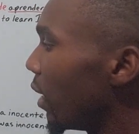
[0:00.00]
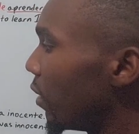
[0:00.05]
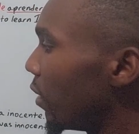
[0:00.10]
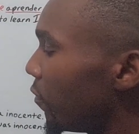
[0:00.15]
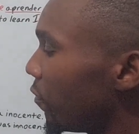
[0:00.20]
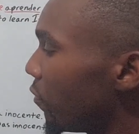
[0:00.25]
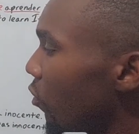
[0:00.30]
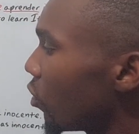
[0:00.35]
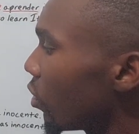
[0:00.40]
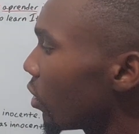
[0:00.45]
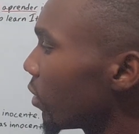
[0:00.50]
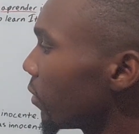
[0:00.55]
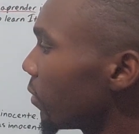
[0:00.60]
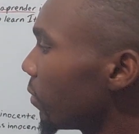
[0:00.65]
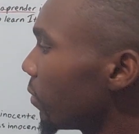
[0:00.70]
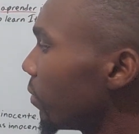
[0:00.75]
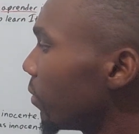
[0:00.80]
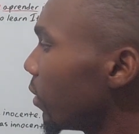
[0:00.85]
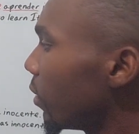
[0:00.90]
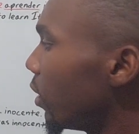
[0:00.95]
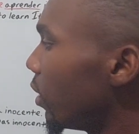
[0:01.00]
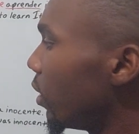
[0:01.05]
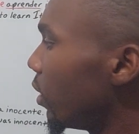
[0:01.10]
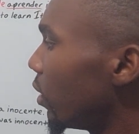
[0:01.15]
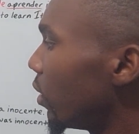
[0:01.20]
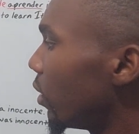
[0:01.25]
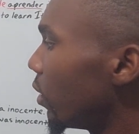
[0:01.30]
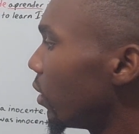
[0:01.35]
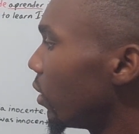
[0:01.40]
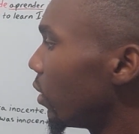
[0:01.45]
4,
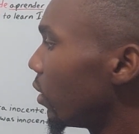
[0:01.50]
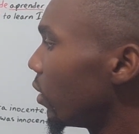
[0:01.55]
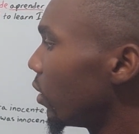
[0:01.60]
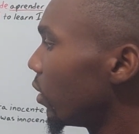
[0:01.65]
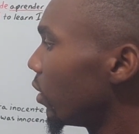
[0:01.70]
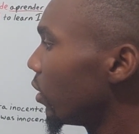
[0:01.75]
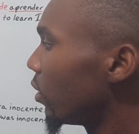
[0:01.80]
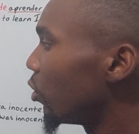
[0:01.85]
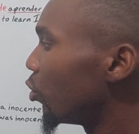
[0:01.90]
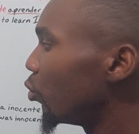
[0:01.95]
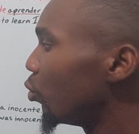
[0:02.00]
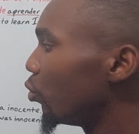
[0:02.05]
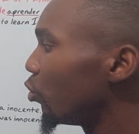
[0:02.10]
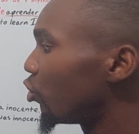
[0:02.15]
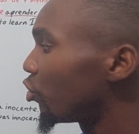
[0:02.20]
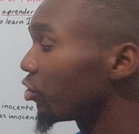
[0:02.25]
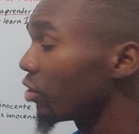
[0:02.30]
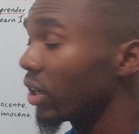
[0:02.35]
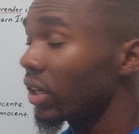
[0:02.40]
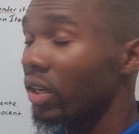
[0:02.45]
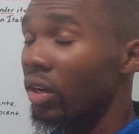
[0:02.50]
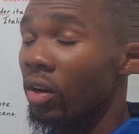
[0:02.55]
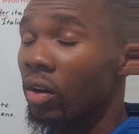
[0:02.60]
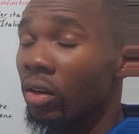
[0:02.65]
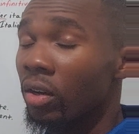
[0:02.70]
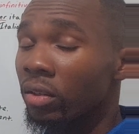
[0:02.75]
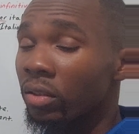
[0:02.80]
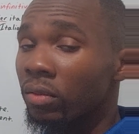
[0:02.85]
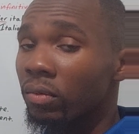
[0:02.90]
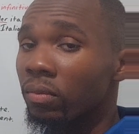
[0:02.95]
to try
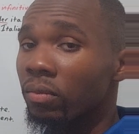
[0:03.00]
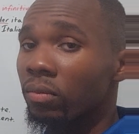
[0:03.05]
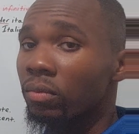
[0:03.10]
on